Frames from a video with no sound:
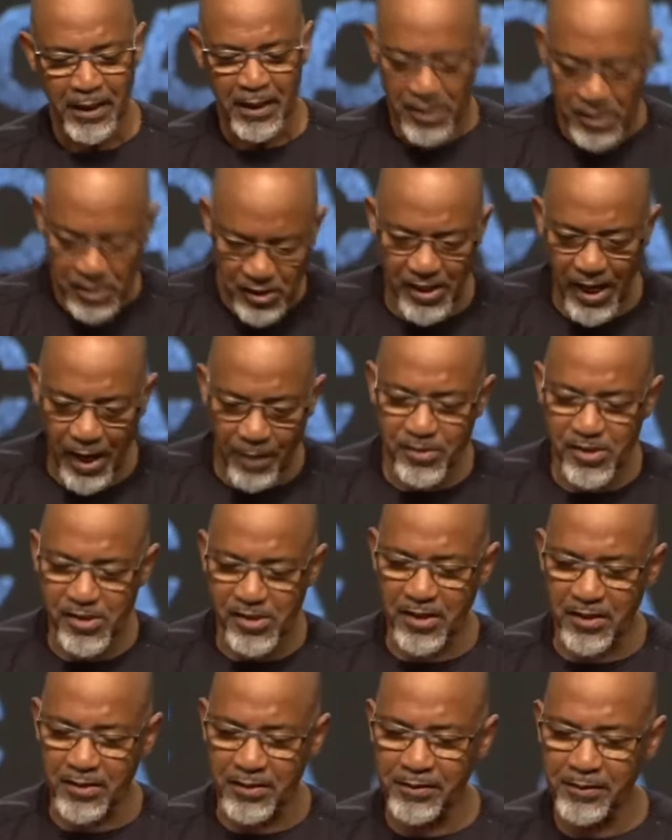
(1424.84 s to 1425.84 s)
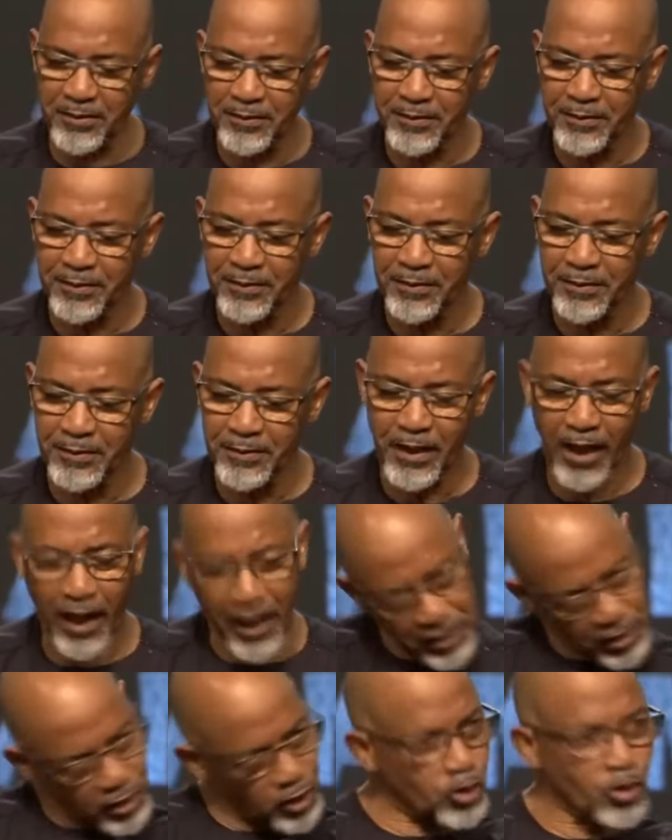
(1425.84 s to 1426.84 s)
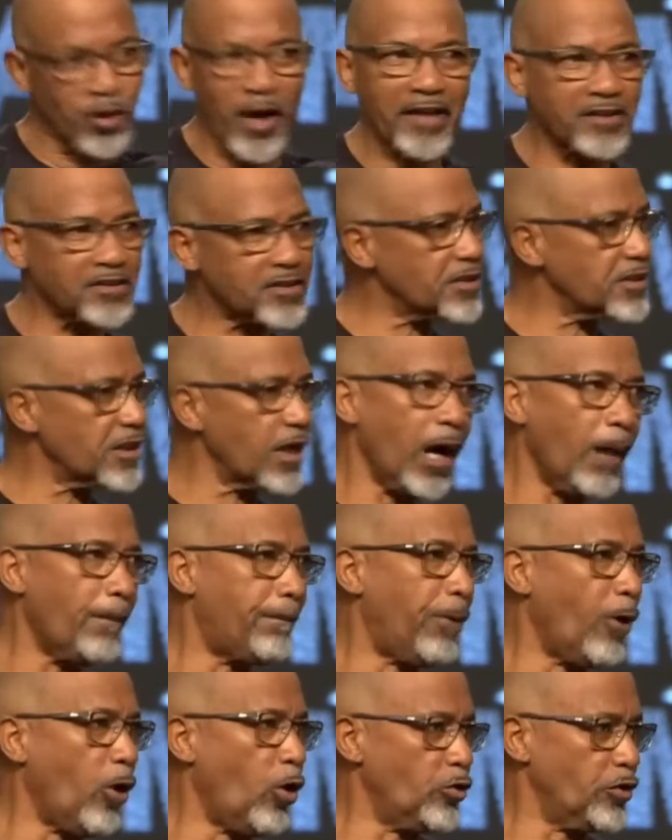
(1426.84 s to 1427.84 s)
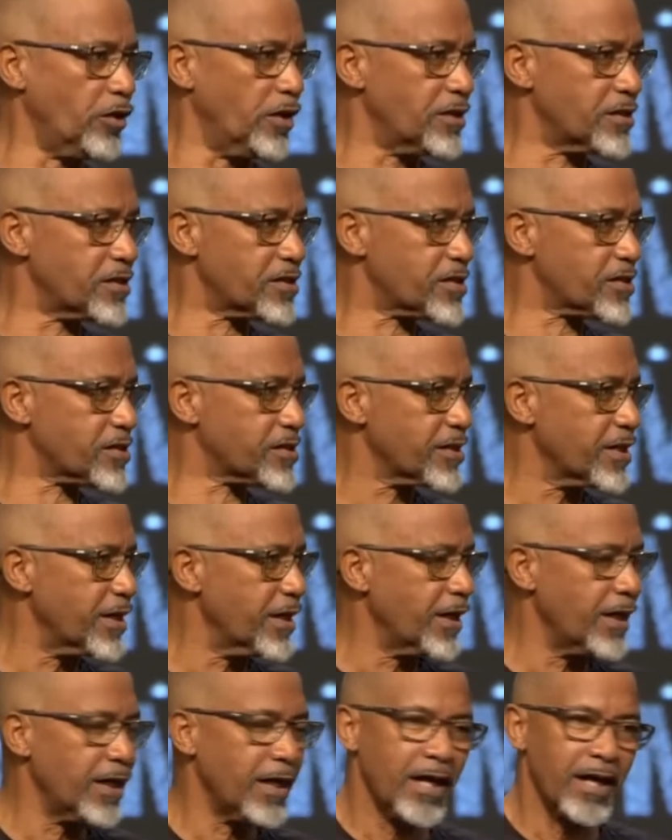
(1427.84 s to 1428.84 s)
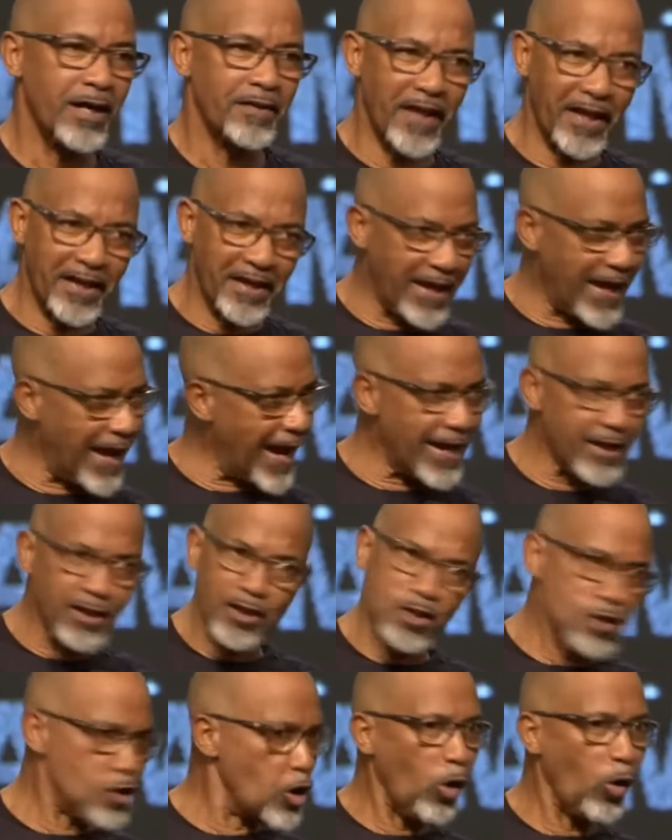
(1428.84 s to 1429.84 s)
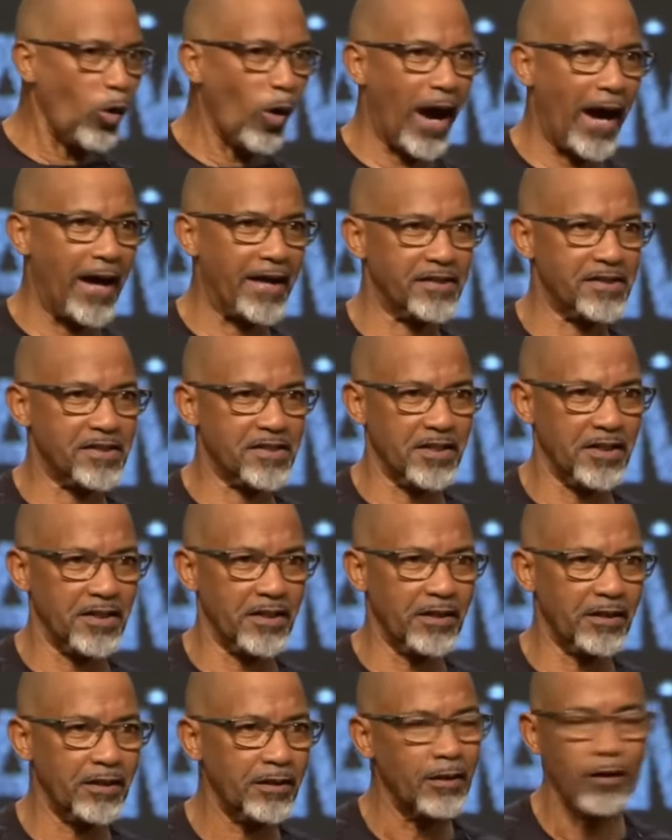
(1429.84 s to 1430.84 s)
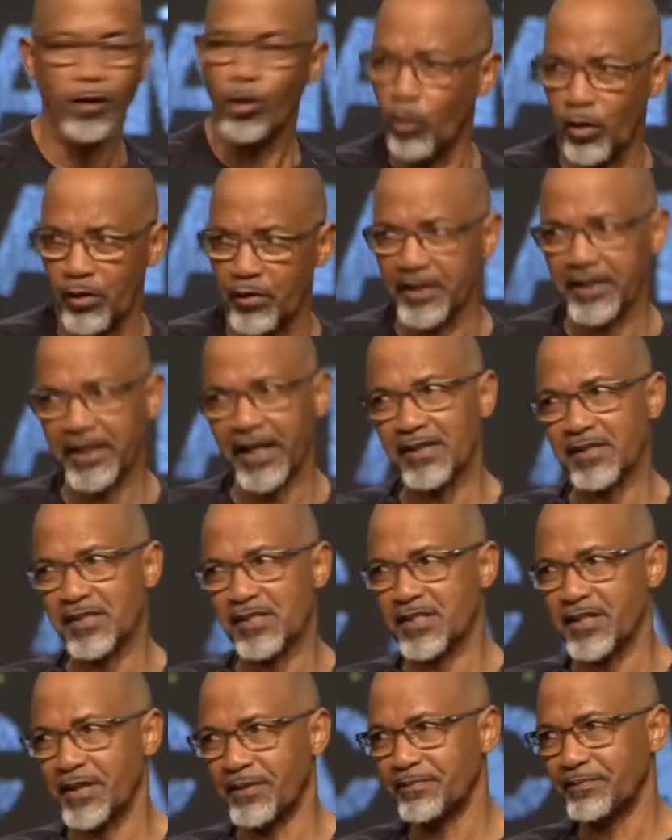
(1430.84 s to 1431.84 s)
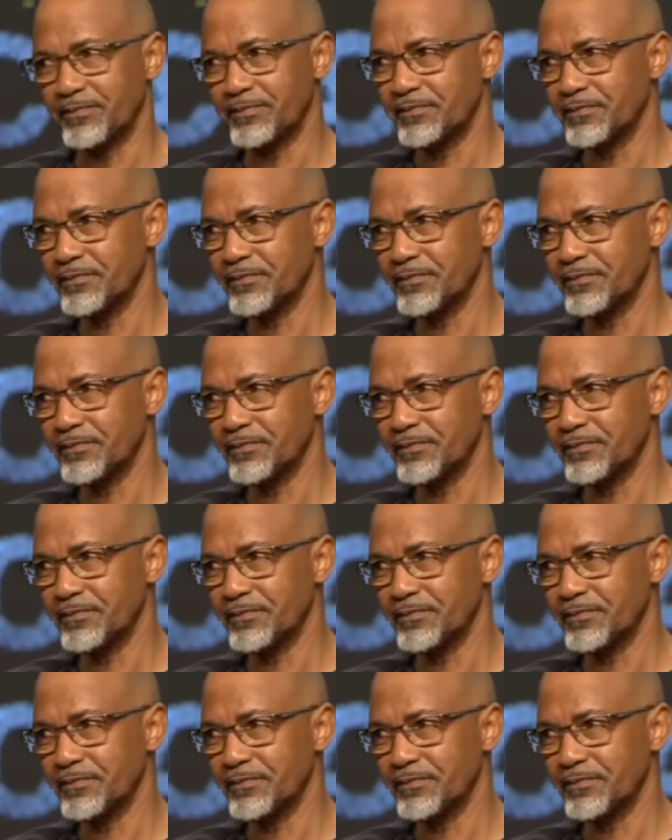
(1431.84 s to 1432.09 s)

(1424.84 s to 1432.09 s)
Samson attracted opponents that he had no idea were against him.